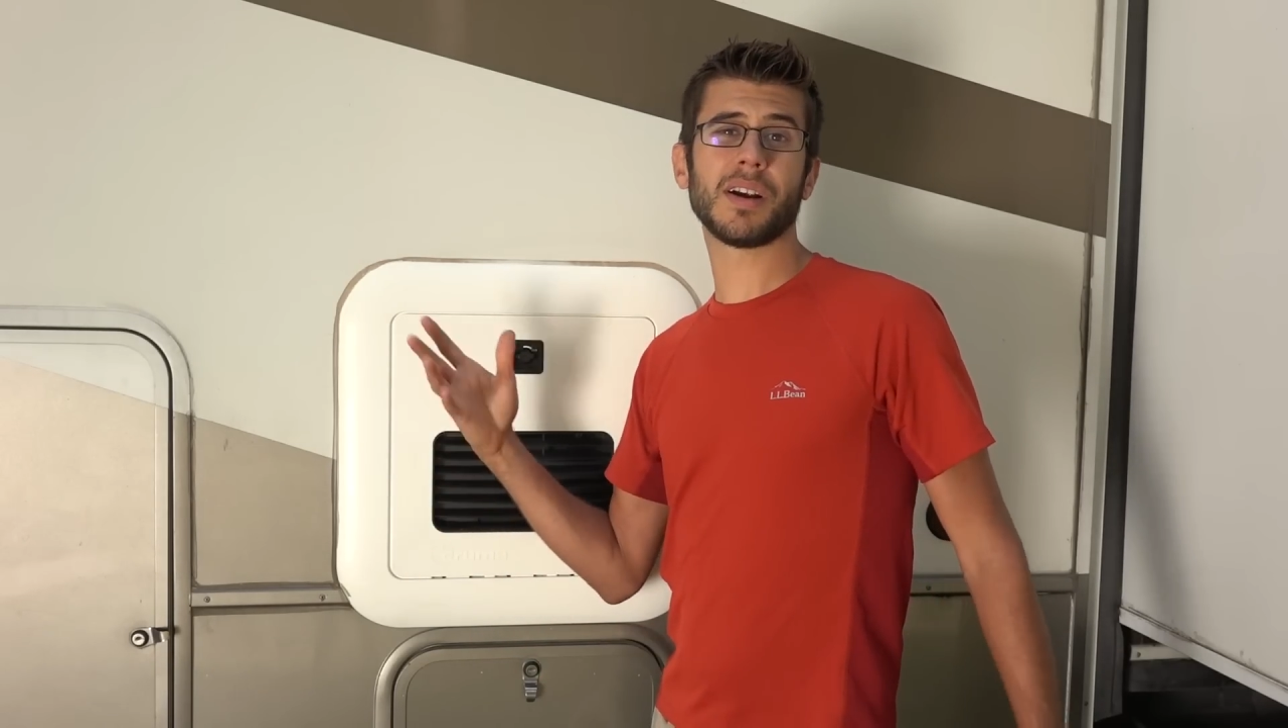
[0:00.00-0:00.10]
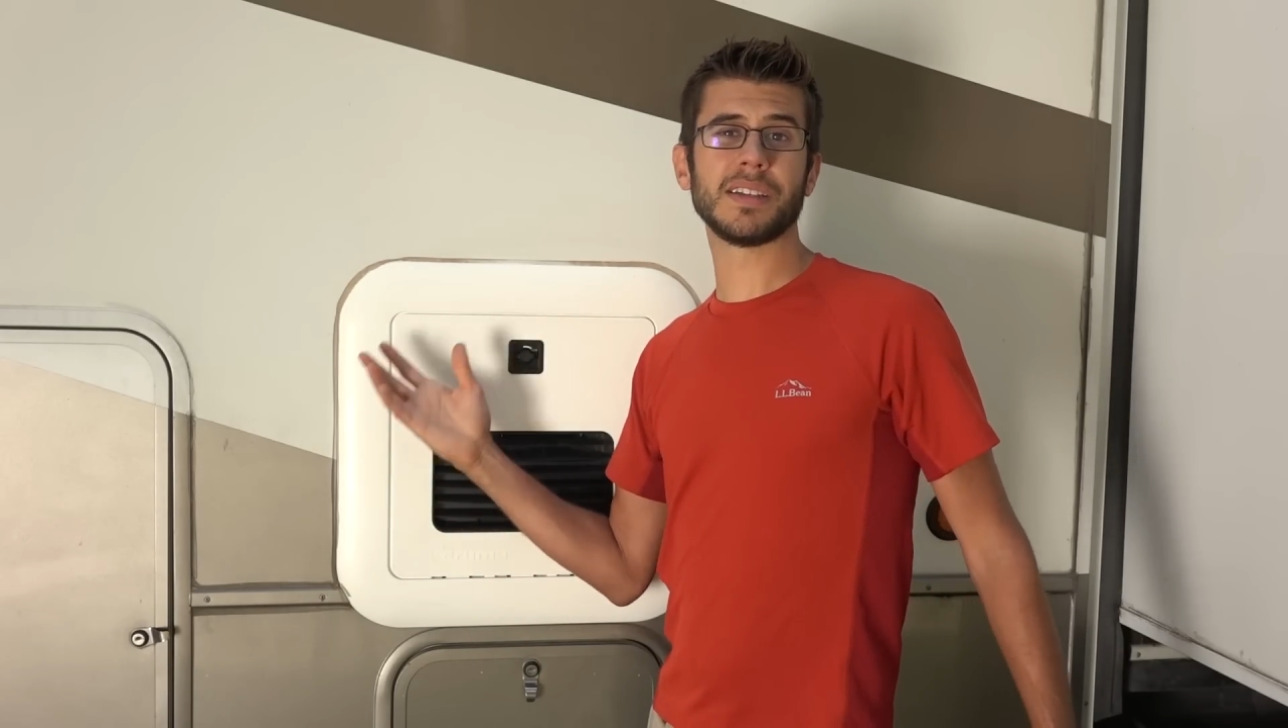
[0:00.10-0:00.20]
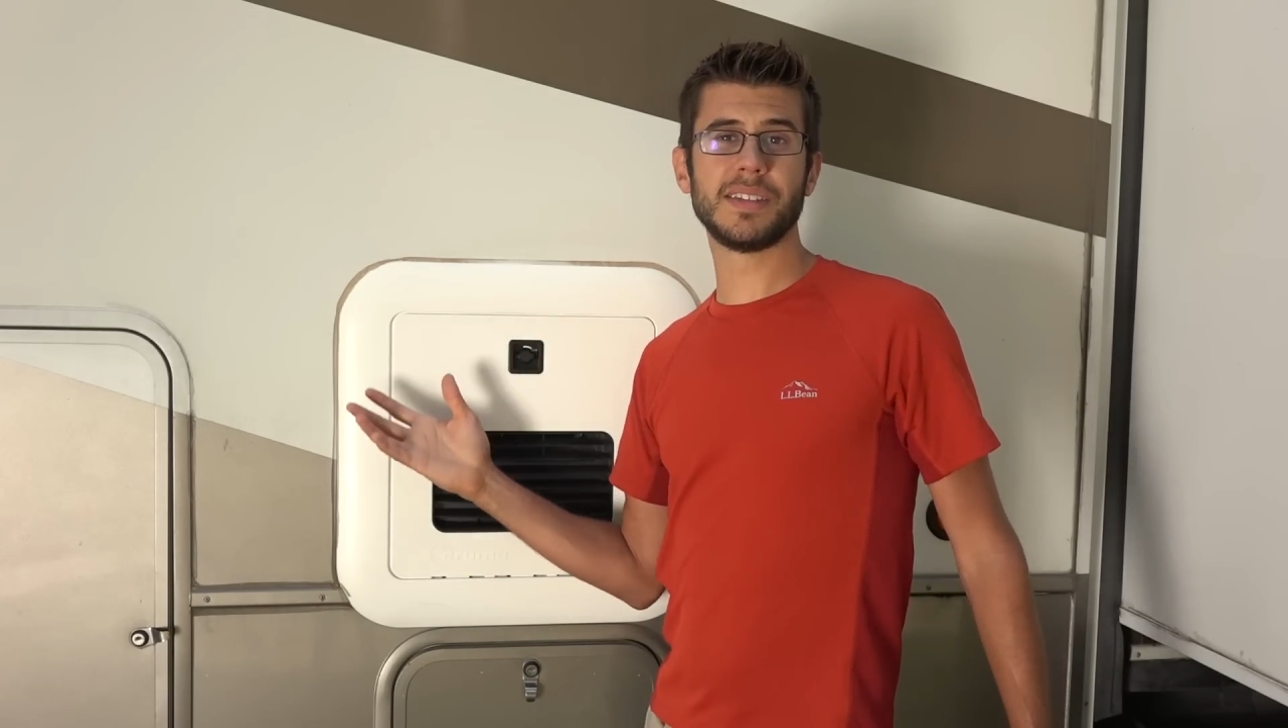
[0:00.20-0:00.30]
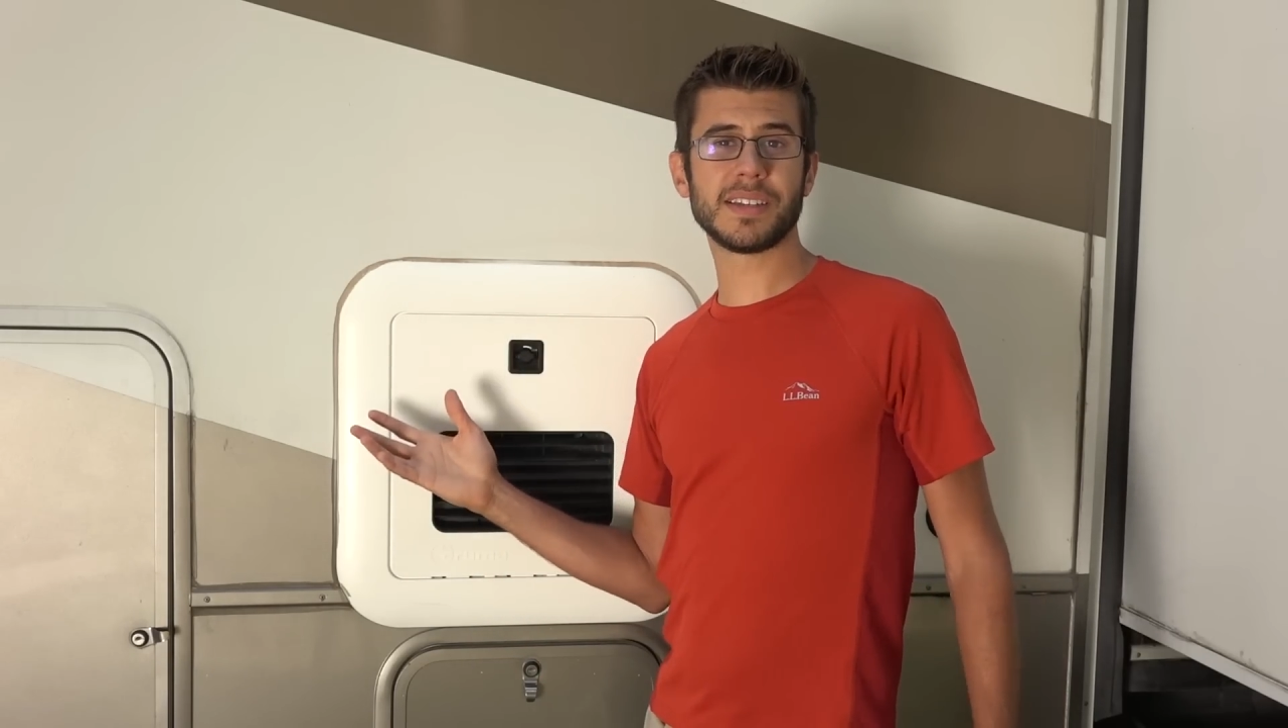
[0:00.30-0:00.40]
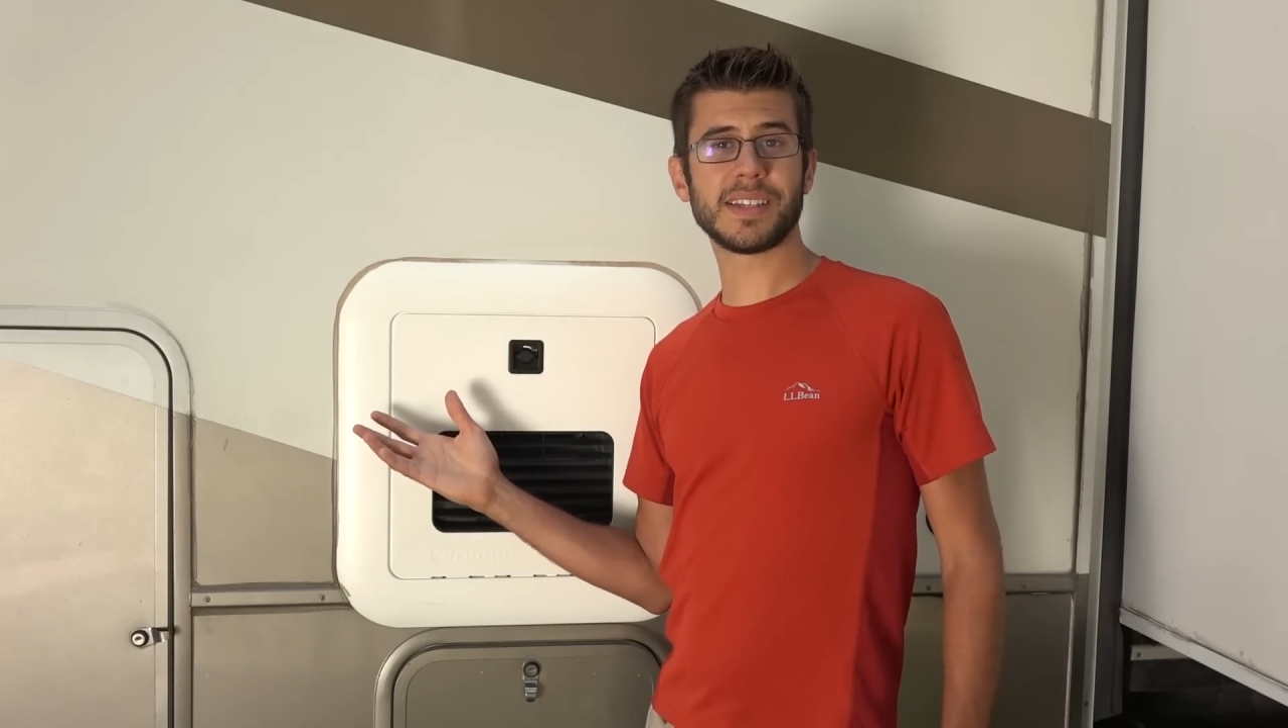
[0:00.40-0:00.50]

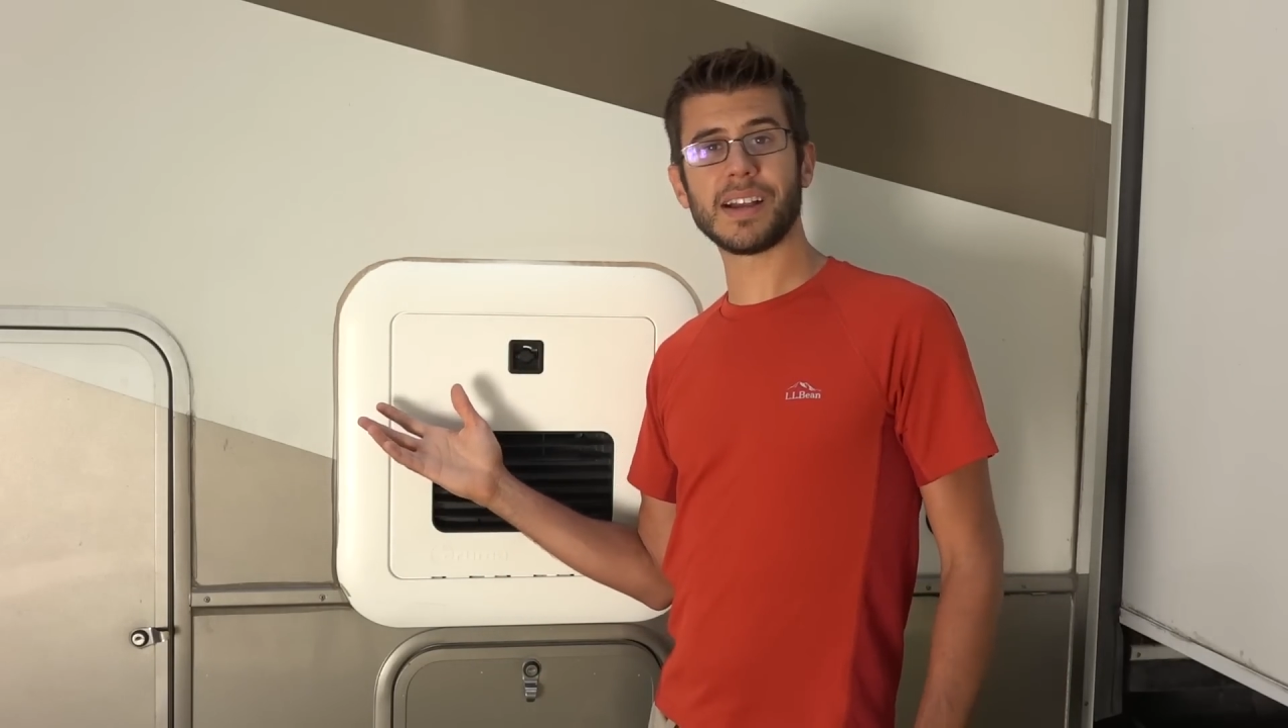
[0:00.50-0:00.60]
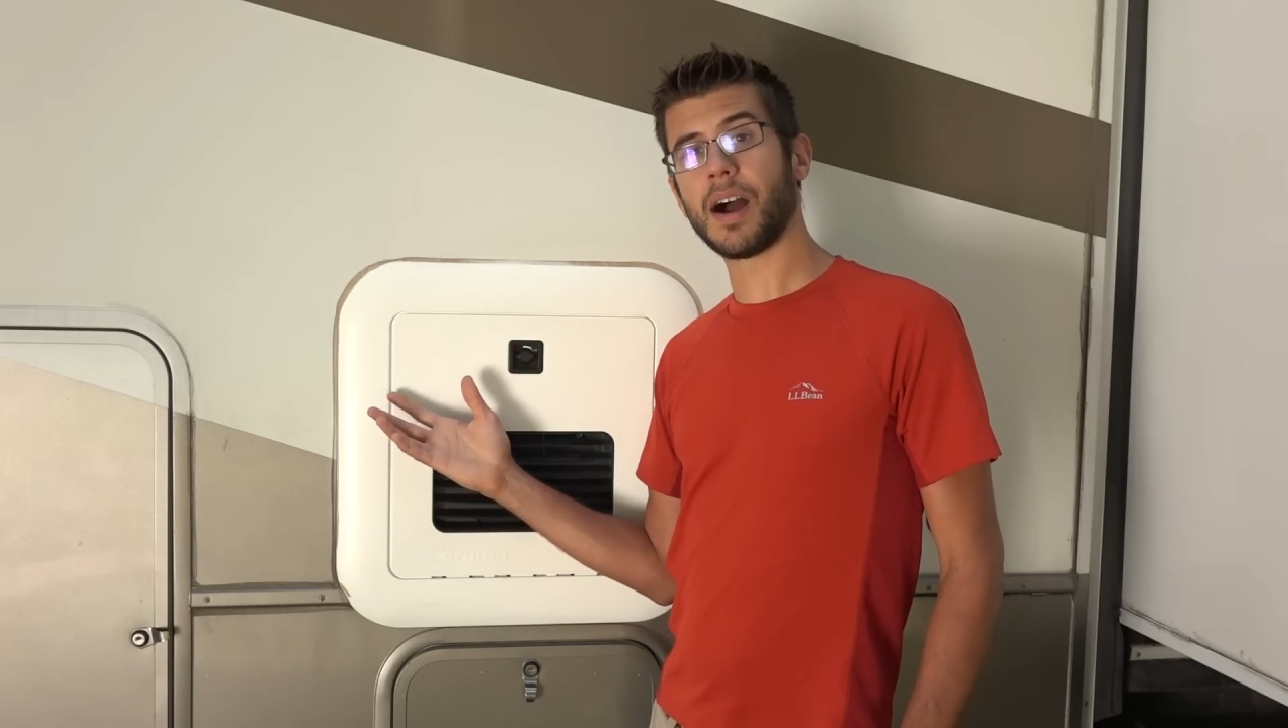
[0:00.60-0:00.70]
existing